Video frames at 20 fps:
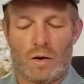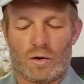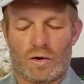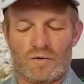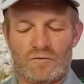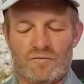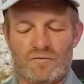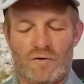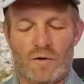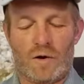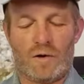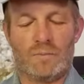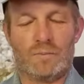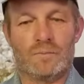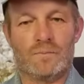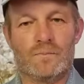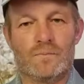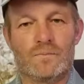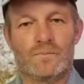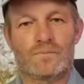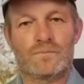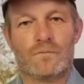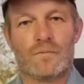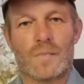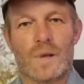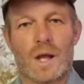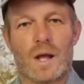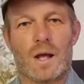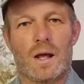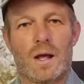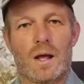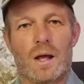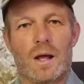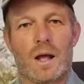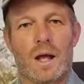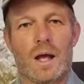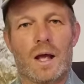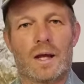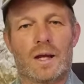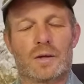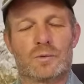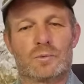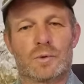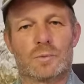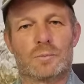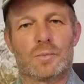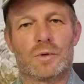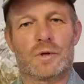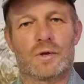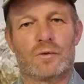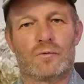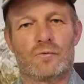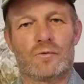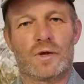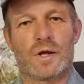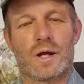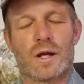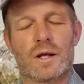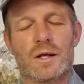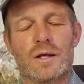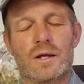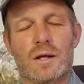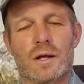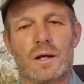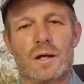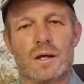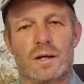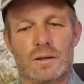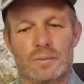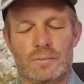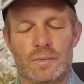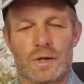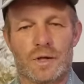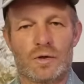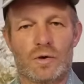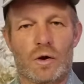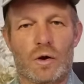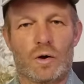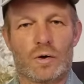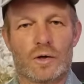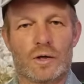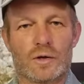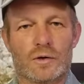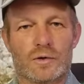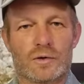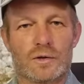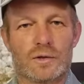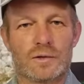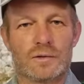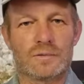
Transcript: on a farm and it would be really a big honor.